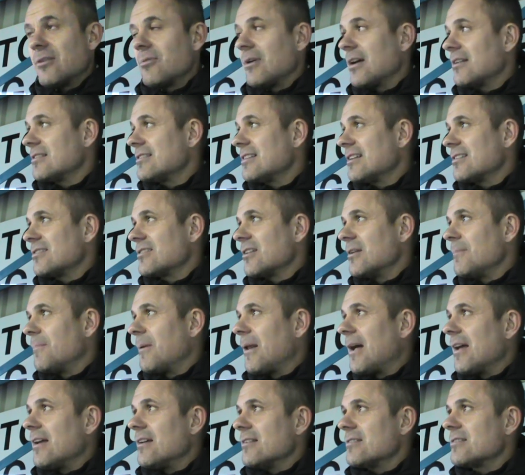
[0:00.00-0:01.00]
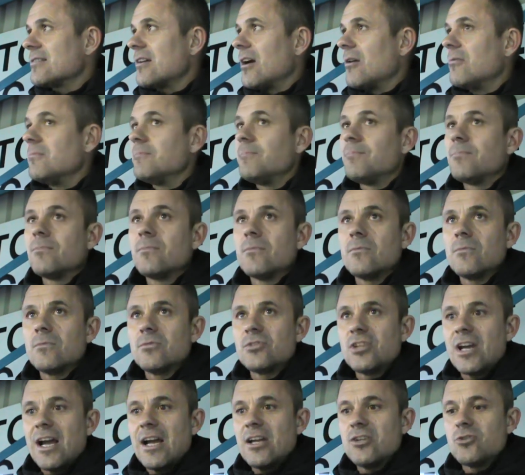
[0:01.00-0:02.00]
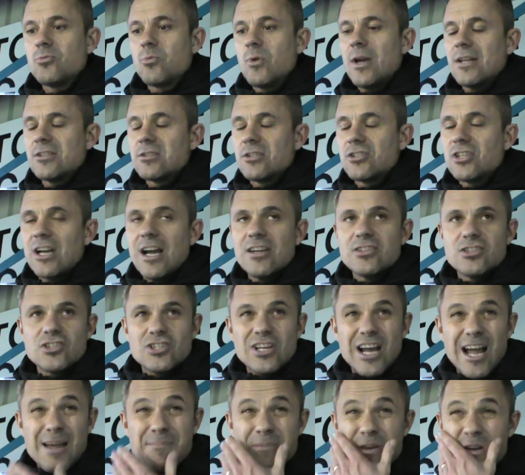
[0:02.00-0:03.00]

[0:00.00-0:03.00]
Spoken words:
We had 16 players, so we had to change the shape.